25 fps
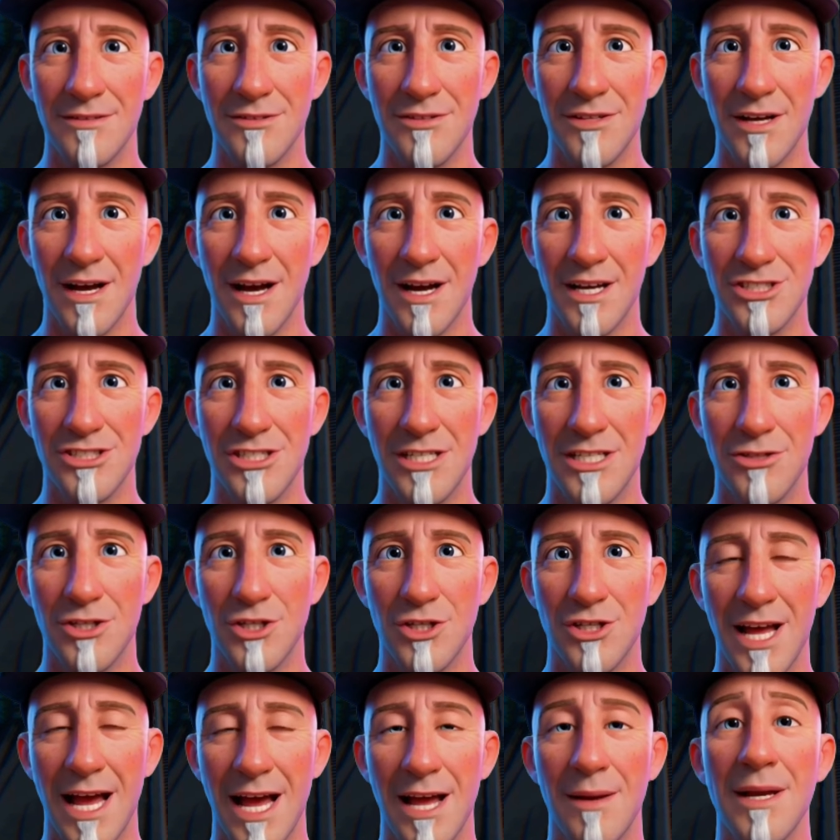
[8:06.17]
First, if
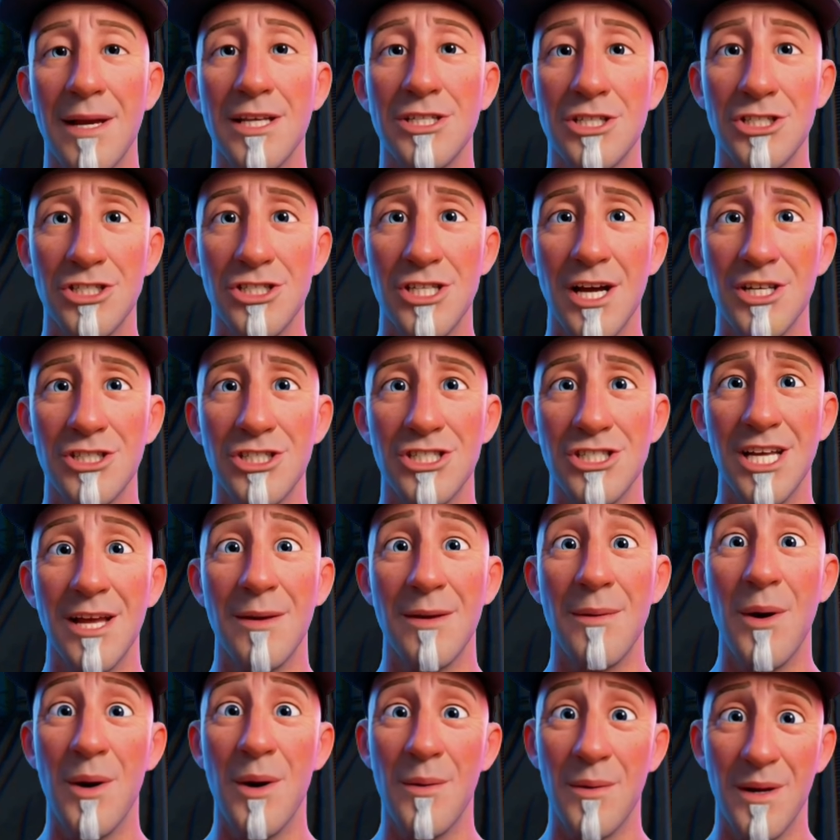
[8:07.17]
your game has a stuck
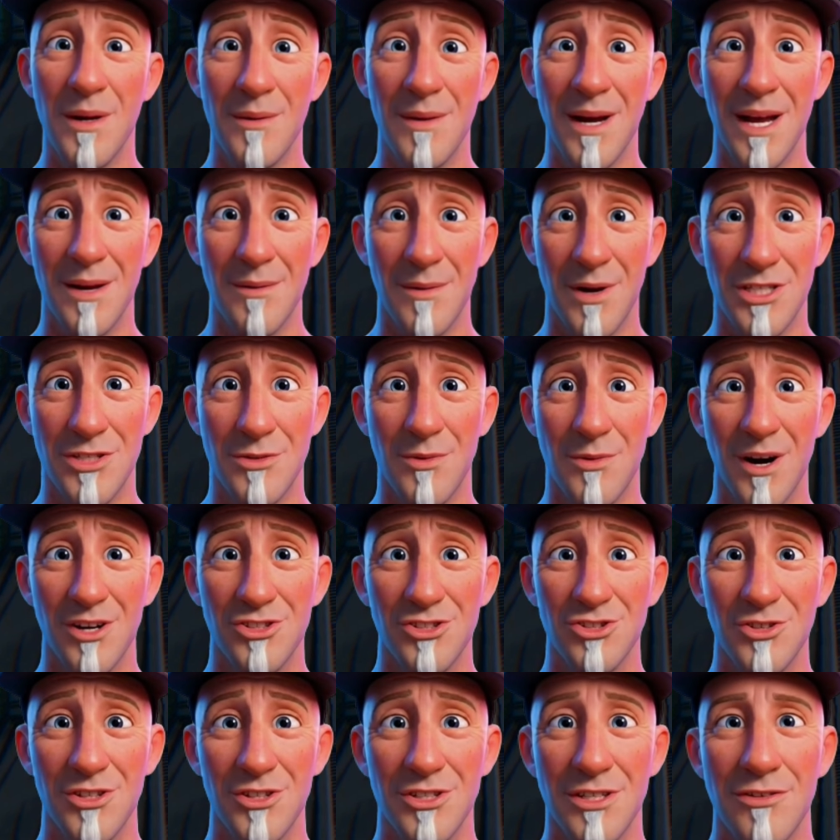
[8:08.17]
state problem, and most
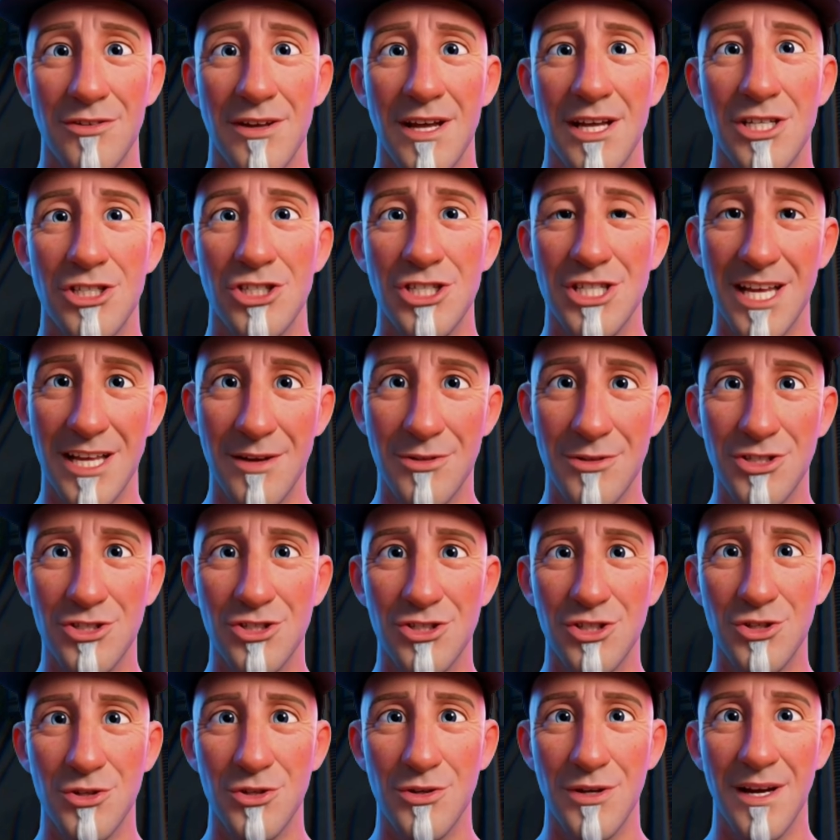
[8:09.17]
puzzle and adventure games
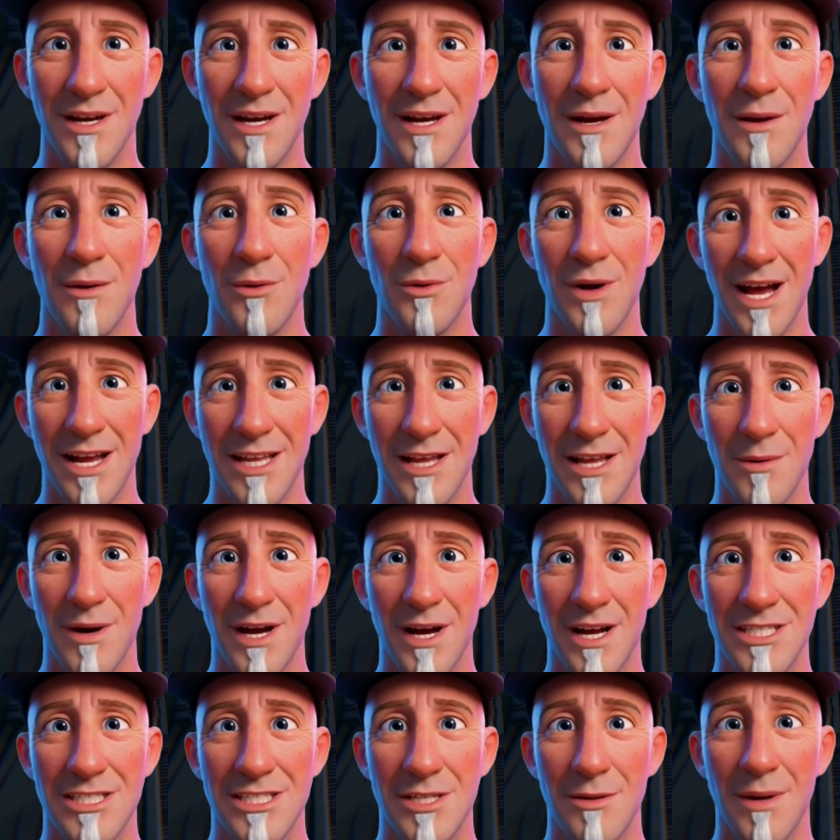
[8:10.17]
do,
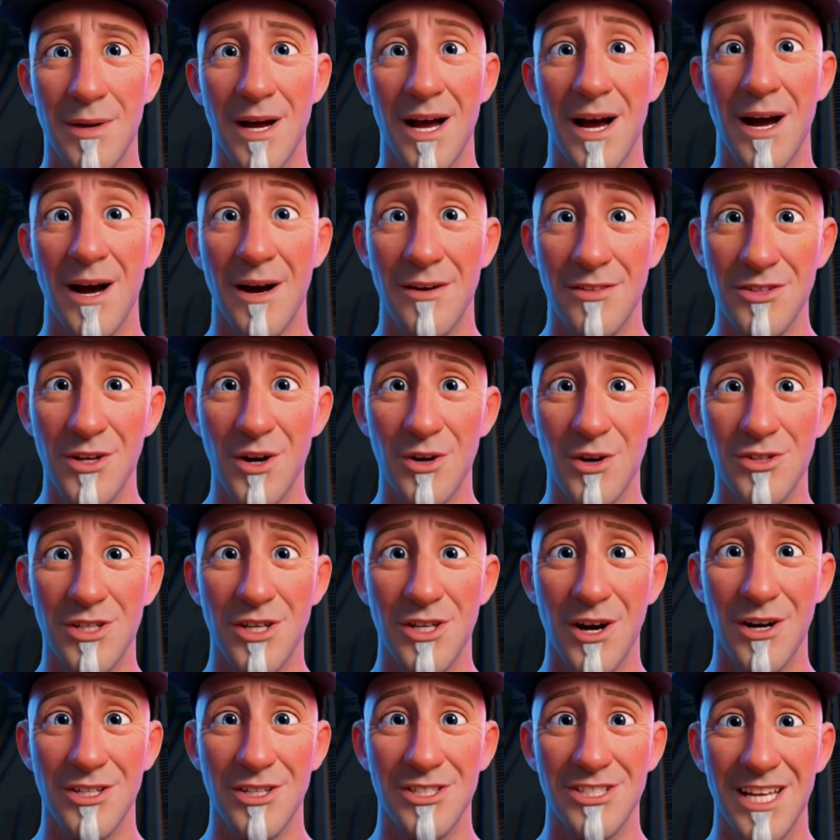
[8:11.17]
randomize the path, not the
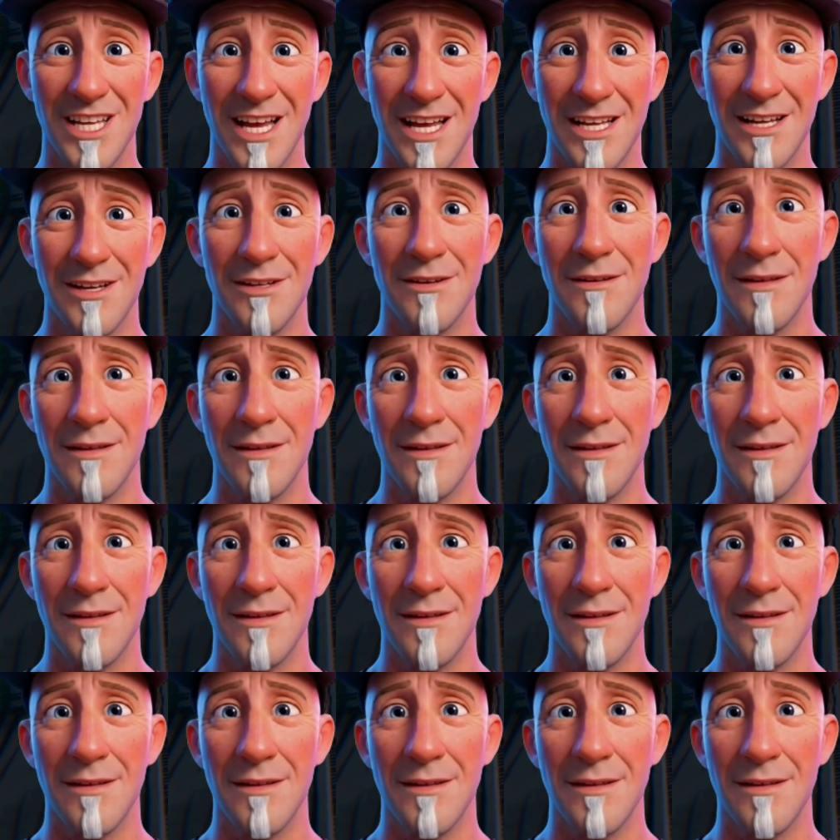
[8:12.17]
content.